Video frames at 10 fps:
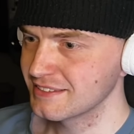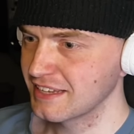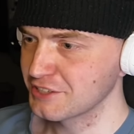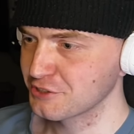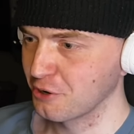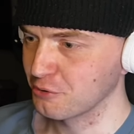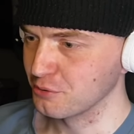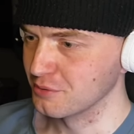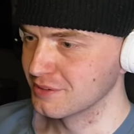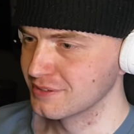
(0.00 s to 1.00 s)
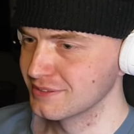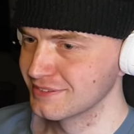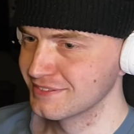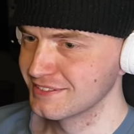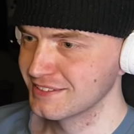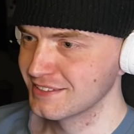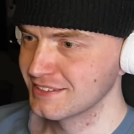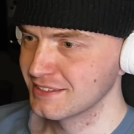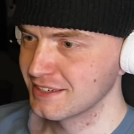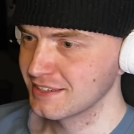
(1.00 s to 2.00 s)
That's Goku.
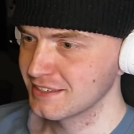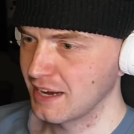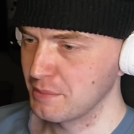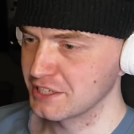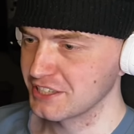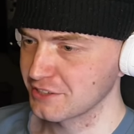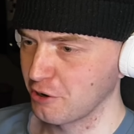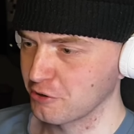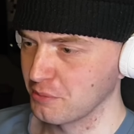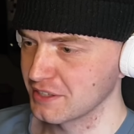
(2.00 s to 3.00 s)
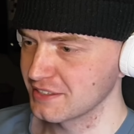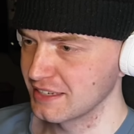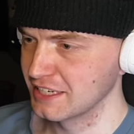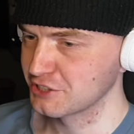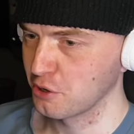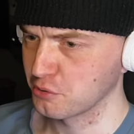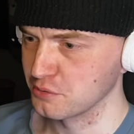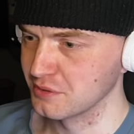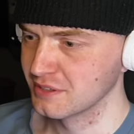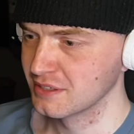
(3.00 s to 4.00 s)
I mean, it's not Goku, but it is Goku.